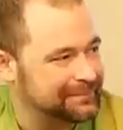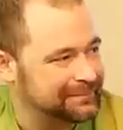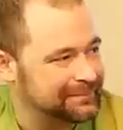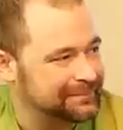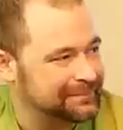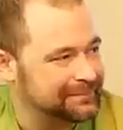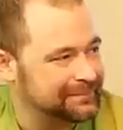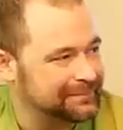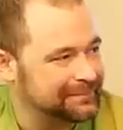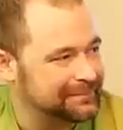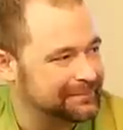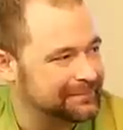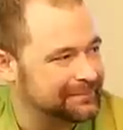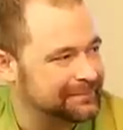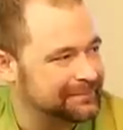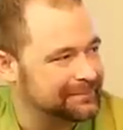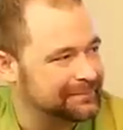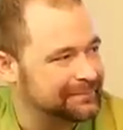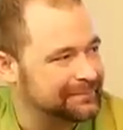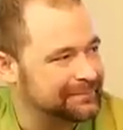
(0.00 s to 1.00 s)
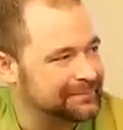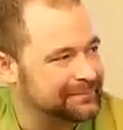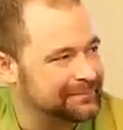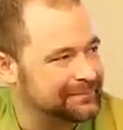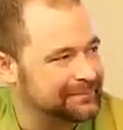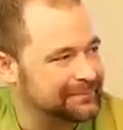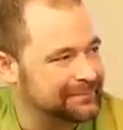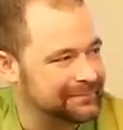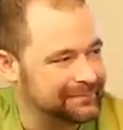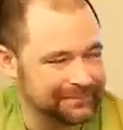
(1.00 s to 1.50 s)

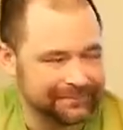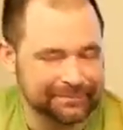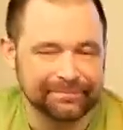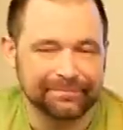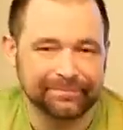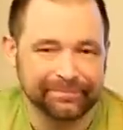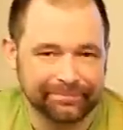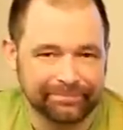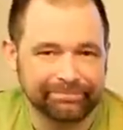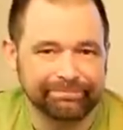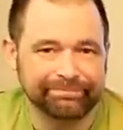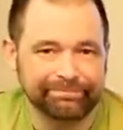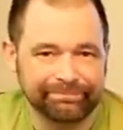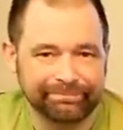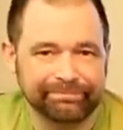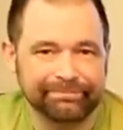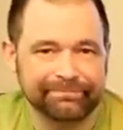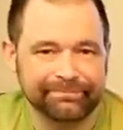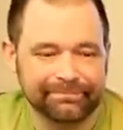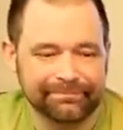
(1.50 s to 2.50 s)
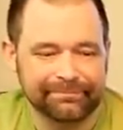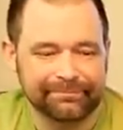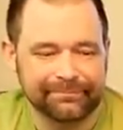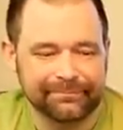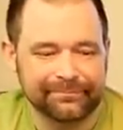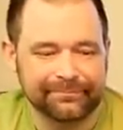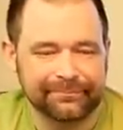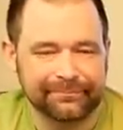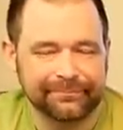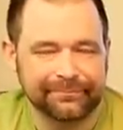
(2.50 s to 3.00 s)

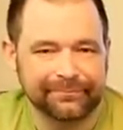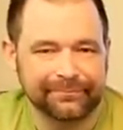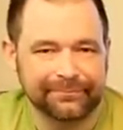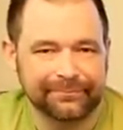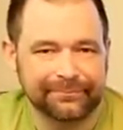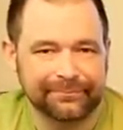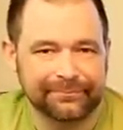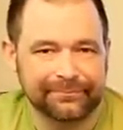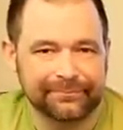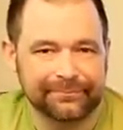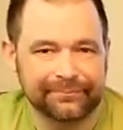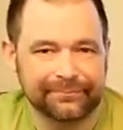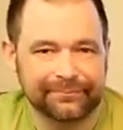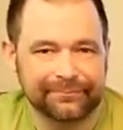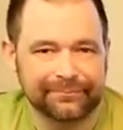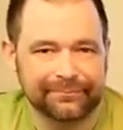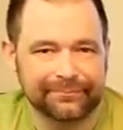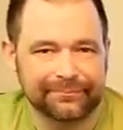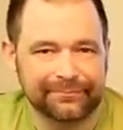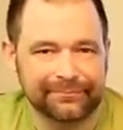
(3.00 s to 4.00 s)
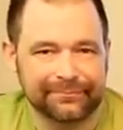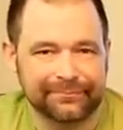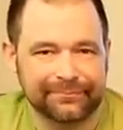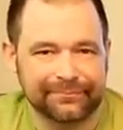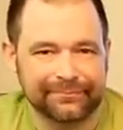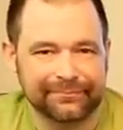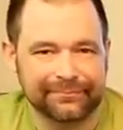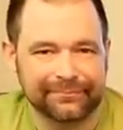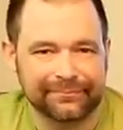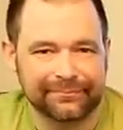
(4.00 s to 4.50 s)

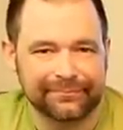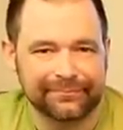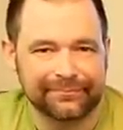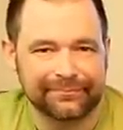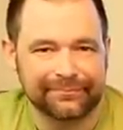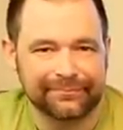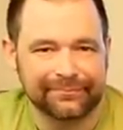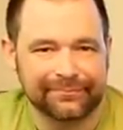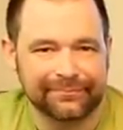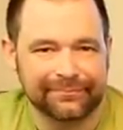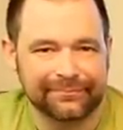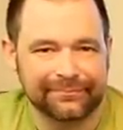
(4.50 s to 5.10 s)
No words are spoken by the person on screen.